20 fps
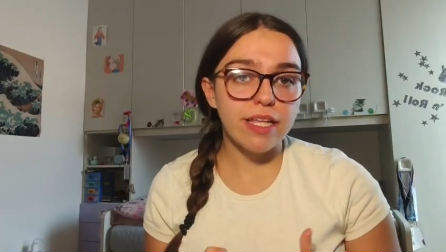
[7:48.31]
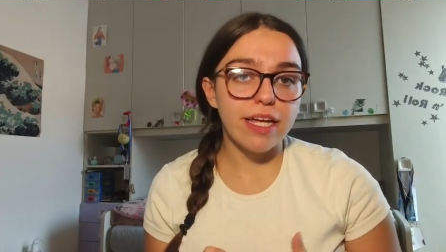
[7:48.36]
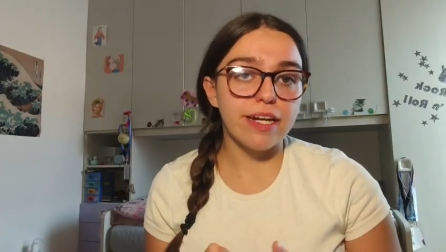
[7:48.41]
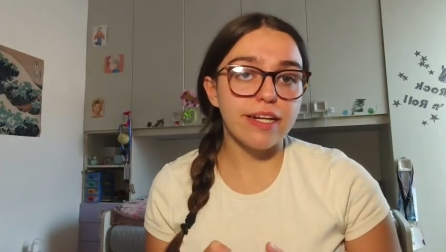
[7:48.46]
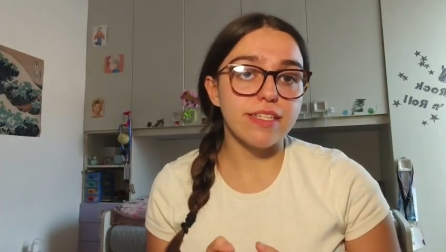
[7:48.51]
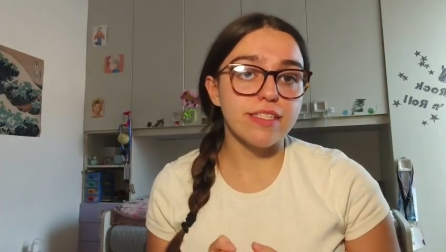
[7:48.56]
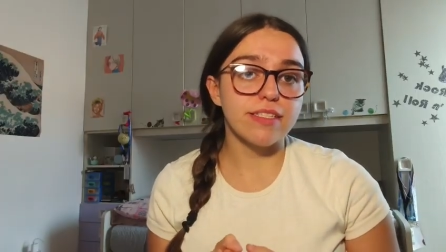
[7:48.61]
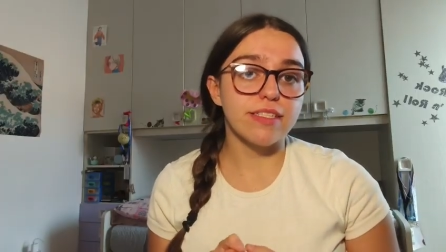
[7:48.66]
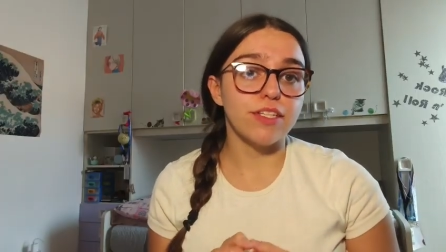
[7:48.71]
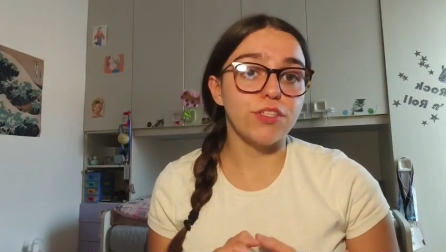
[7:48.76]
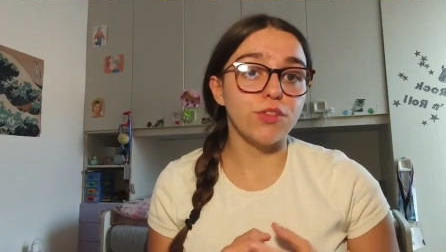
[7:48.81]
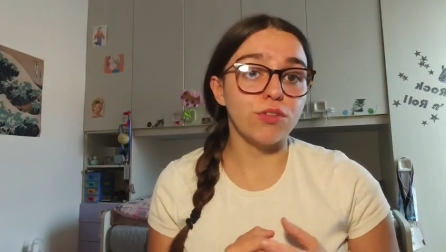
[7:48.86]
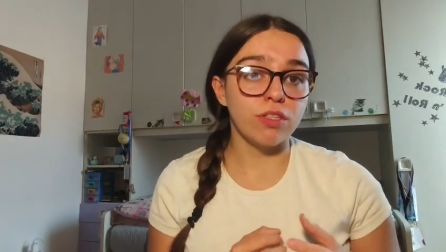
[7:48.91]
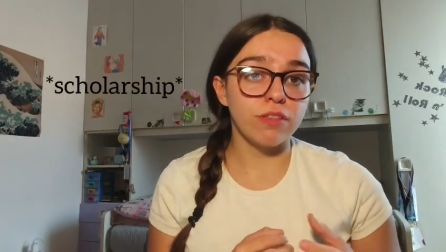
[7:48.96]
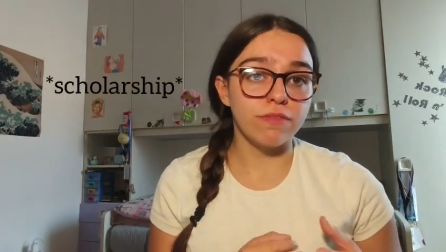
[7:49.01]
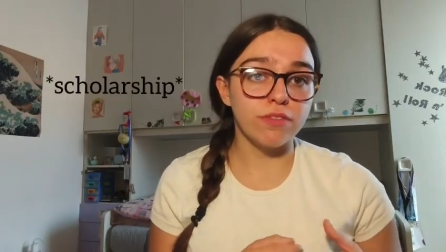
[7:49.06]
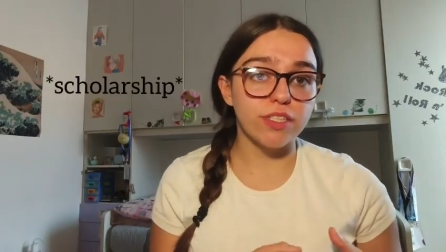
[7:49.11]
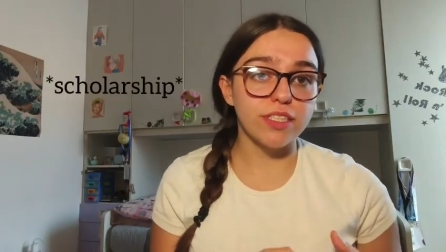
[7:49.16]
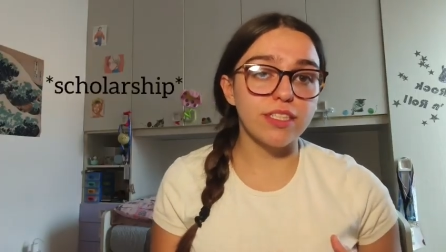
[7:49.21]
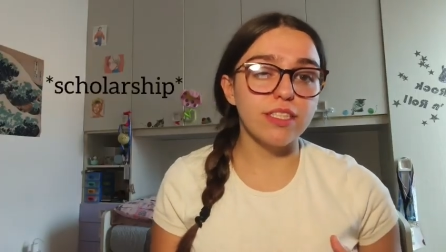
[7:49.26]
that is the
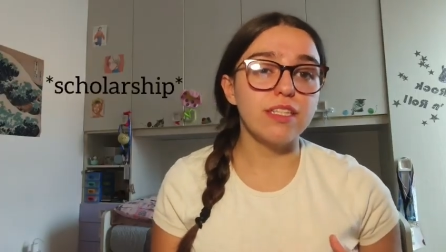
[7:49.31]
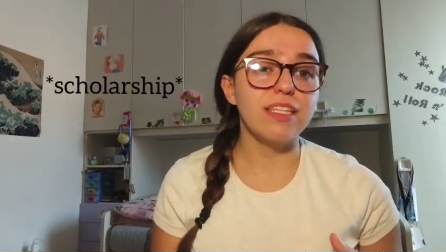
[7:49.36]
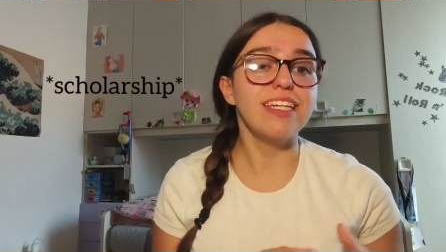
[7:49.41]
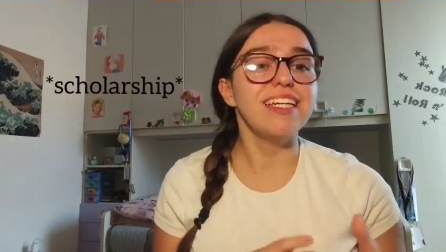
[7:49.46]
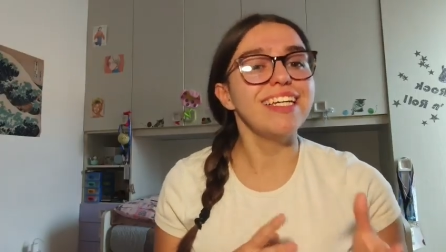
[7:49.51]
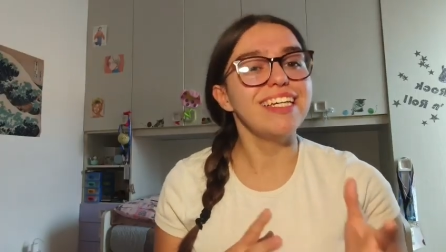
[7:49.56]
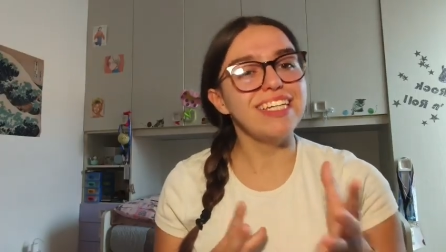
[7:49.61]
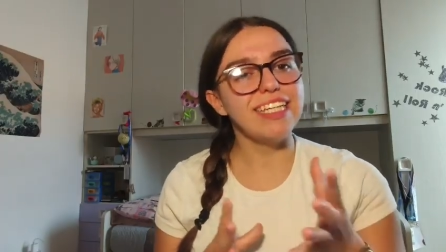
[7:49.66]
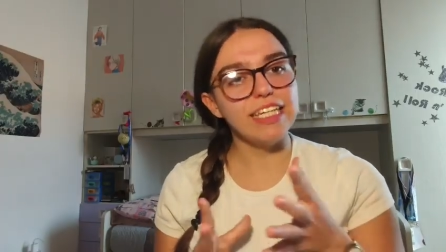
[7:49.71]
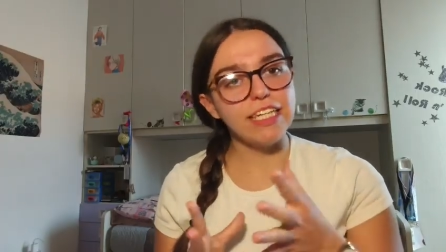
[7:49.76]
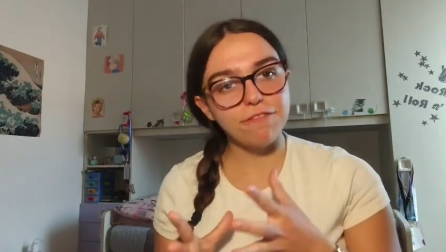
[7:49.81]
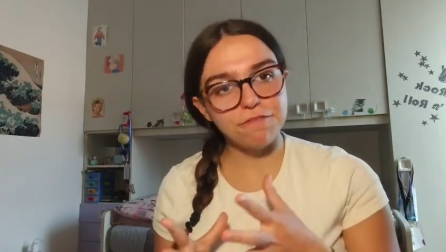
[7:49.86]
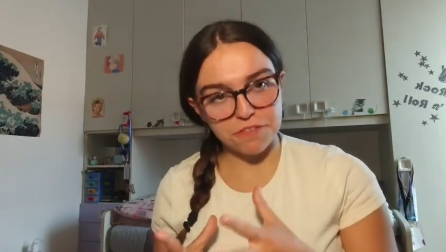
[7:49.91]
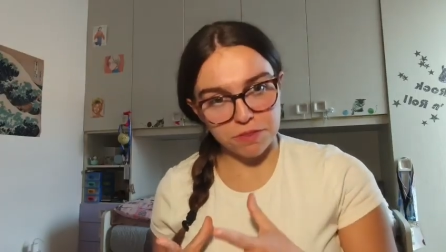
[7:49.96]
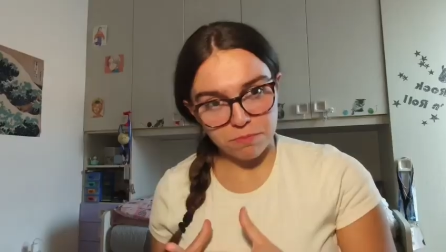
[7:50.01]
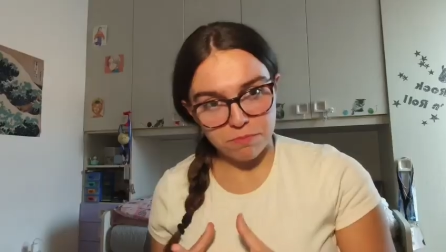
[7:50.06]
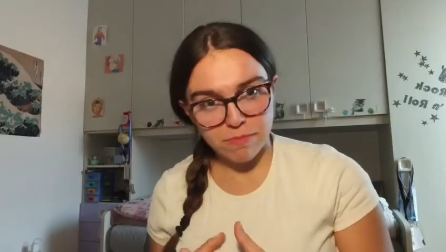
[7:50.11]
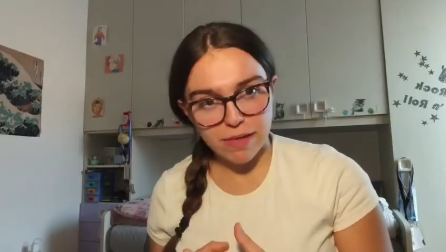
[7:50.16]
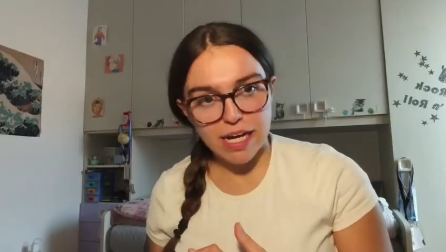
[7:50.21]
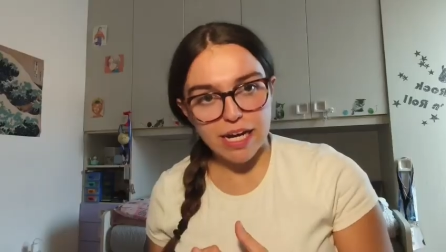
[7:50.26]
university
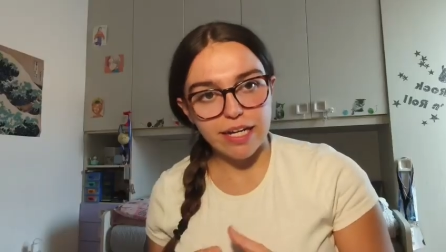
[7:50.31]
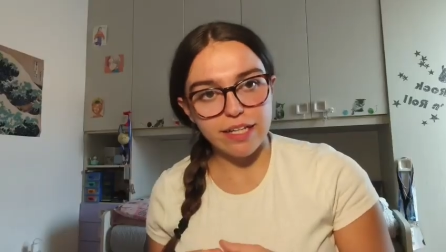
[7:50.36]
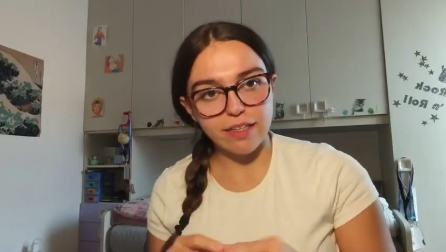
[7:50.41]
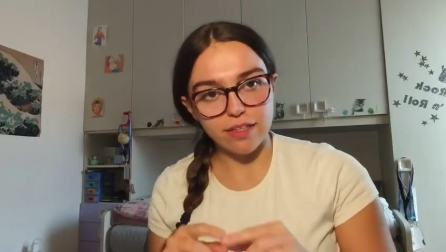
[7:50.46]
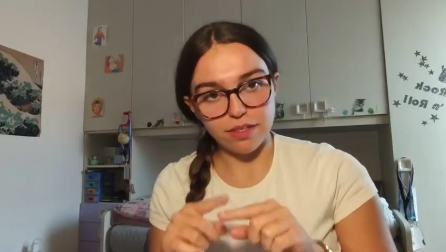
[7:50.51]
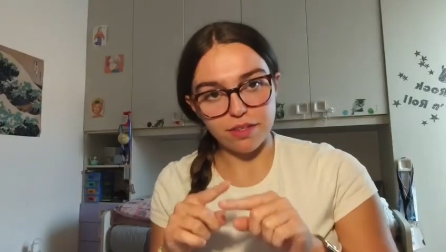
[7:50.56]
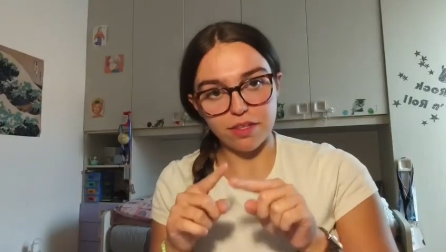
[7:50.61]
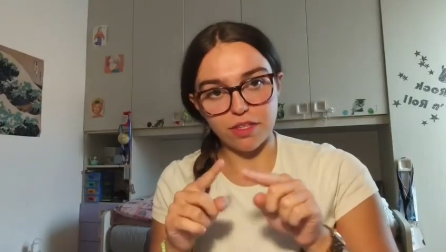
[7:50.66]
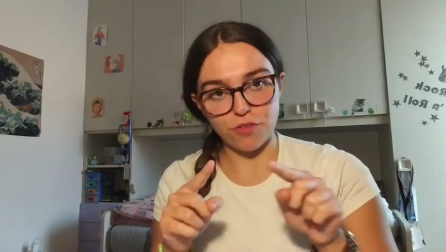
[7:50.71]
given by